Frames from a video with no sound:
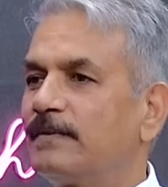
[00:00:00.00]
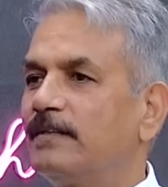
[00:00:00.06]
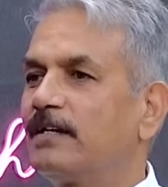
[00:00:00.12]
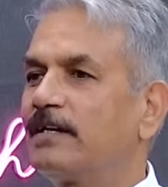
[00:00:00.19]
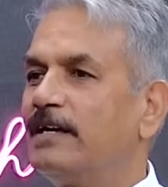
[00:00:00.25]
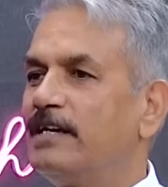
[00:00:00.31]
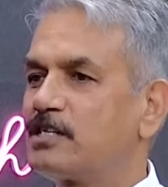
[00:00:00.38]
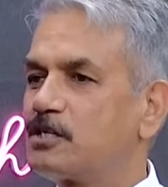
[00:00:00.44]
the
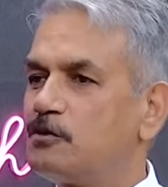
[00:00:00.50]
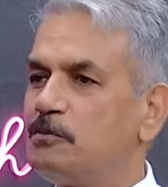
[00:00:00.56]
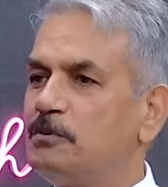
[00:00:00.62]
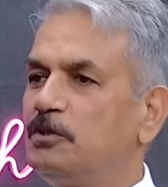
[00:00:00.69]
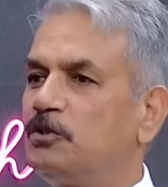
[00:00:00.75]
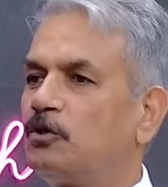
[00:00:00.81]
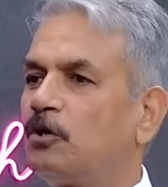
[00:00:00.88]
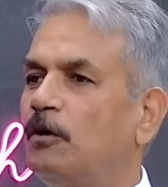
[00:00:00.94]
case will
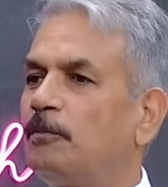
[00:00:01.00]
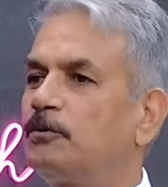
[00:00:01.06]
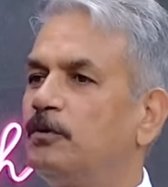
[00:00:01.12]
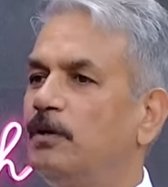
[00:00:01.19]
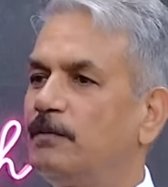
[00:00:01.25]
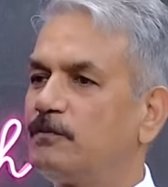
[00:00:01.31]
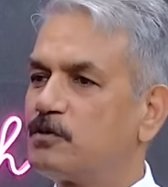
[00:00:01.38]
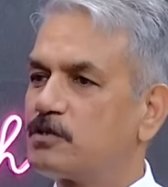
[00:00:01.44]
be dropped,
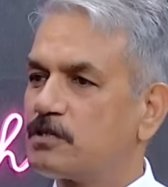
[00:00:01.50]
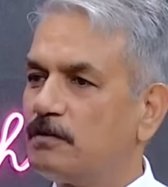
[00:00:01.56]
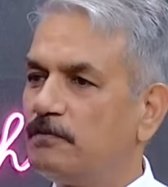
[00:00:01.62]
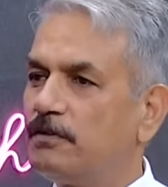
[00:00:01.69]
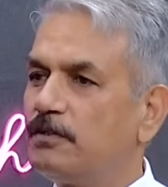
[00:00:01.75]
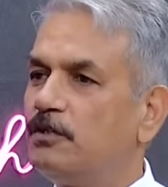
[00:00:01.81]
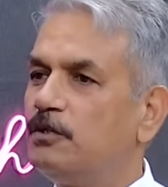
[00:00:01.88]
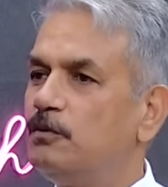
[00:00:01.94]
you'll have to serve
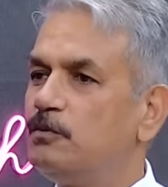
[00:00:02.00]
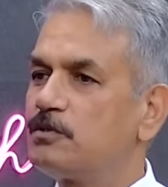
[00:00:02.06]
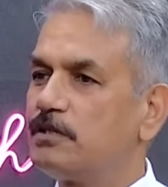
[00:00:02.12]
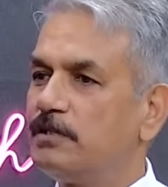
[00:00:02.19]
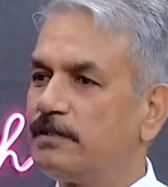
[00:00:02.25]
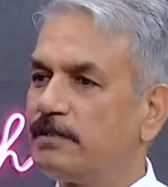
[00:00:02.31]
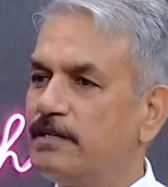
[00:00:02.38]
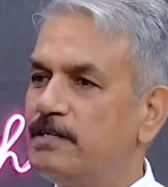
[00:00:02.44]
a reduced
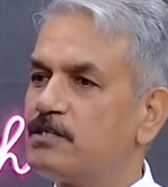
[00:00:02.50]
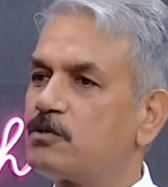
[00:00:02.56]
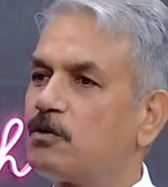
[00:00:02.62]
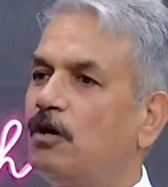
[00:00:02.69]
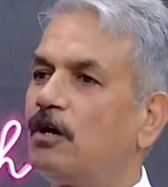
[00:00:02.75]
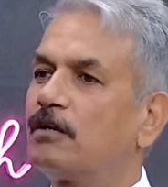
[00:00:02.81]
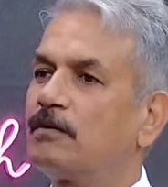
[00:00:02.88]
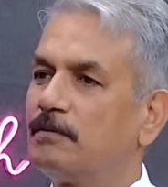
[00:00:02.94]
sentence,
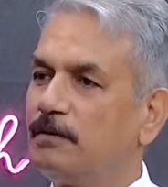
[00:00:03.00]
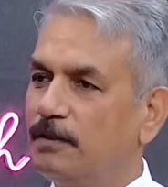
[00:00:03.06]
or